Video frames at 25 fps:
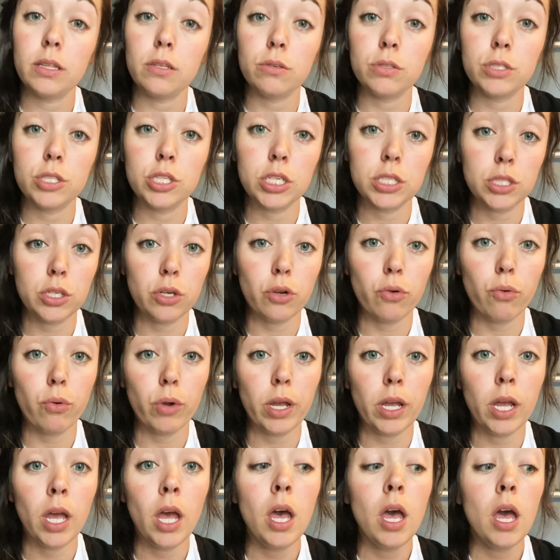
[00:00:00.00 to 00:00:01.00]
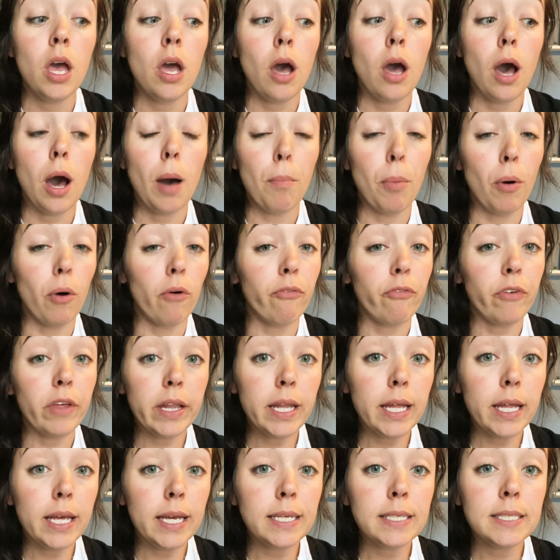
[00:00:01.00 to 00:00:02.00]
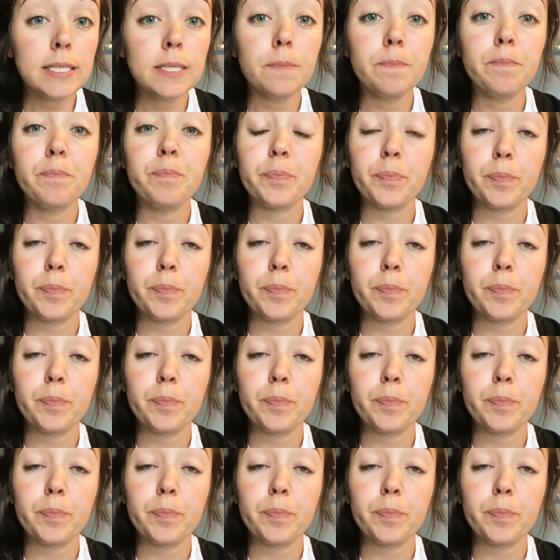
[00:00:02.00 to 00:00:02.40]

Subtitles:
those disagreeable feelings.